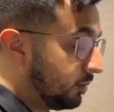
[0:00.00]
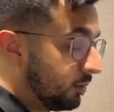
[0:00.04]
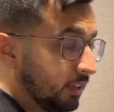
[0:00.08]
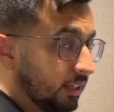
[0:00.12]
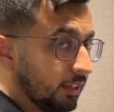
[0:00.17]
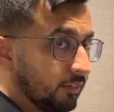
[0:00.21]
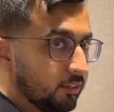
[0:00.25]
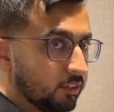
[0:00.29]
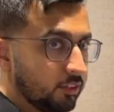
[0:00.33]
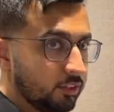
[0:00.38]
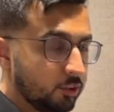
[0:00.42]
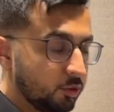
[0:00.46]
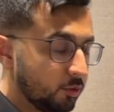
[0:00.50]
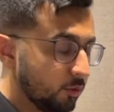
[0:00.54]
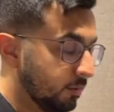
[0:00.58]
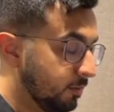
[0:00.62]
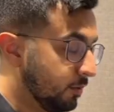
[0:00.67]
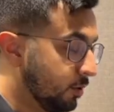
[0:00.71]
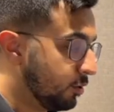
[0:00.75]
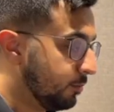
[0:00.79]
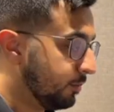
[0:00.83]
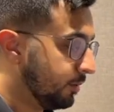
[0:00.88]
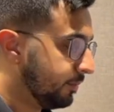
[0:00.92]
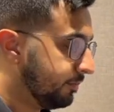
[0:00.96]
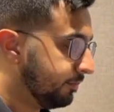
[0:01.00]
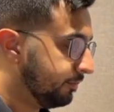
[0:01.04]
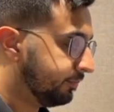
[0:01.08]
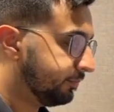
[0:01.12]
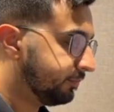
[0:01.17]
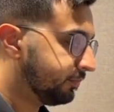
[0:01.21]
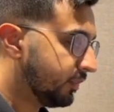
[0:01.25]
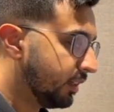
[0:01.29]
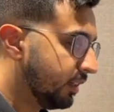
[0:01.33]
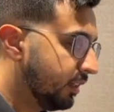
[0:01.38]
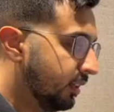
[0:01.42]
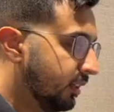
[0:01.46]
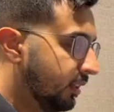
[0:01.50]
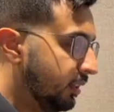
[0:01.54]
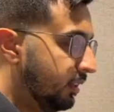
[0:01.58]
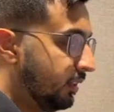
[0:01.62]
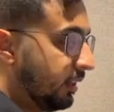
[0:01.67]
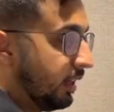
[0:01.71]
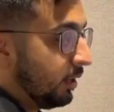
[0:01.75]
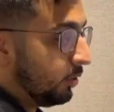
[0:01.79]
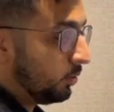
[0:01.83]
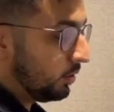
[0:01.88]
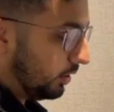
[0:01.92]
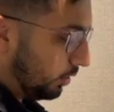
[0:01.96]
Giving you a moment,
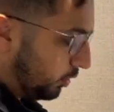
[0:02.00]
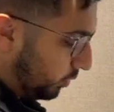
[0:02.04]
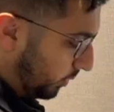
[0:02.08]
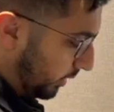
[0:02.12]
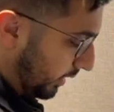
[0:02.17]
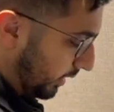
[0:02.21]
I'll tell you